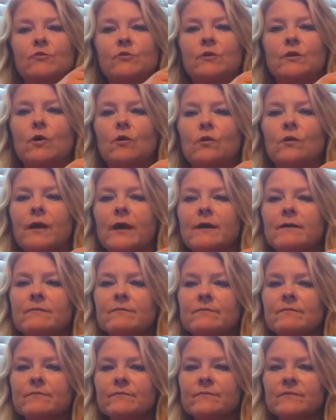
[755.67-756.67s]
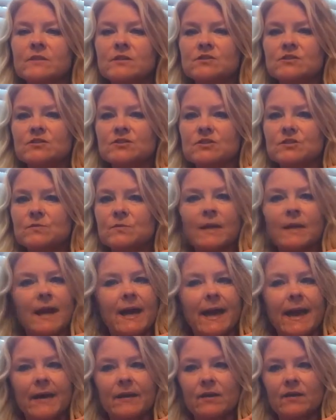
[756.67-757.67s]
granola. This is just what I
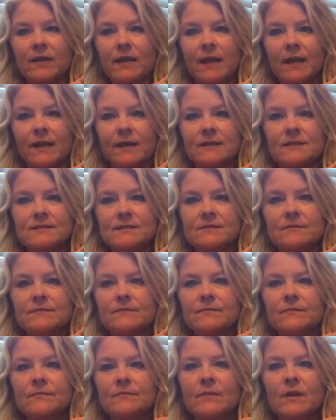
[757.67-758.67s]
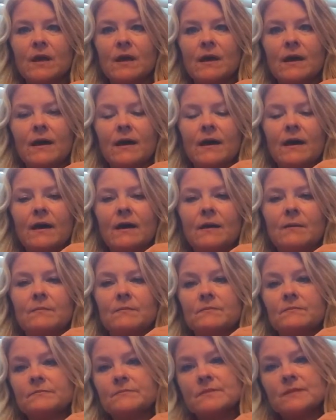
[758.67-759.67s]
had on hand.
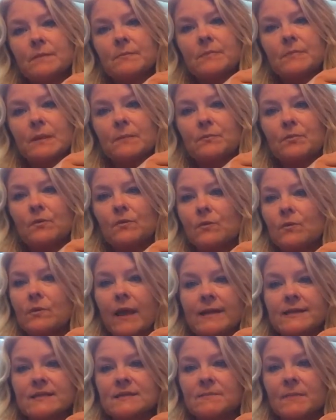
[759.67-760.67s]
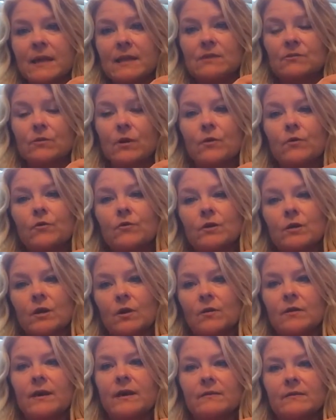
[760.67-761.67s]
Some people like to make their own
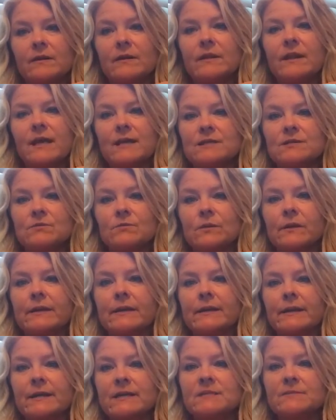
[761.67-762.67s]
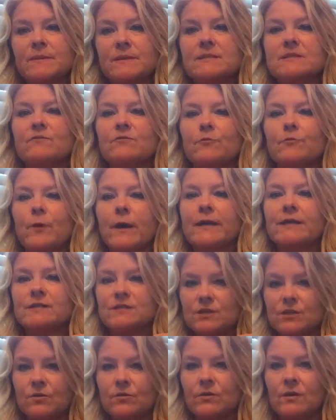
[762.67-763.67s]
granola, and that's a real inexpensive way
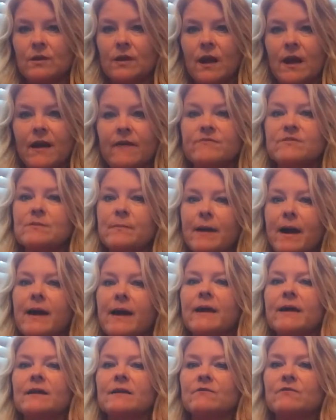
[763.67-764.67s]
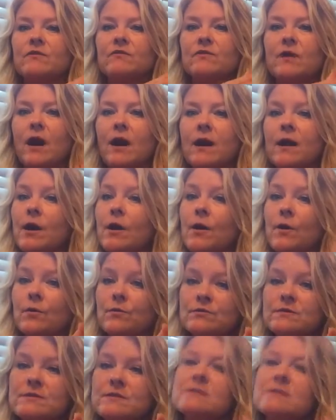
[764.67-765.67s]
too, to not have to buy it if you've got
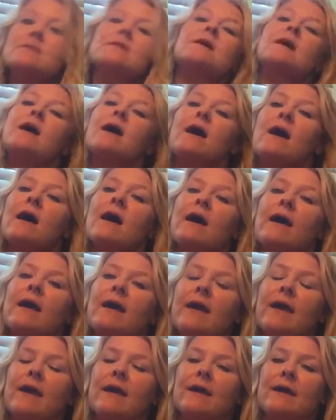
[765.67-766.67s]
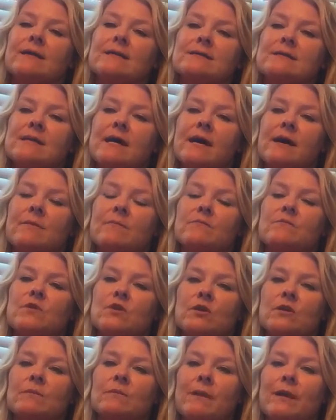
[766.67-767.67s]
oats, and
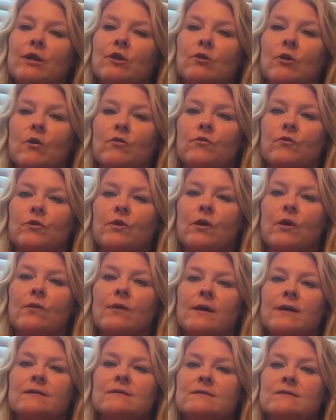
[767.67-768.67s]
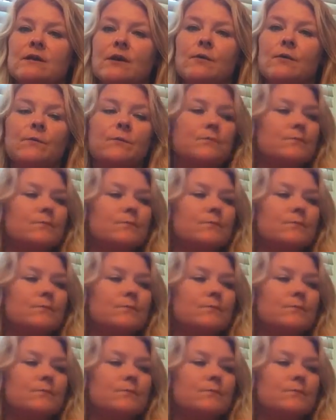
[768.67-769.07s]
you could make your own granola. So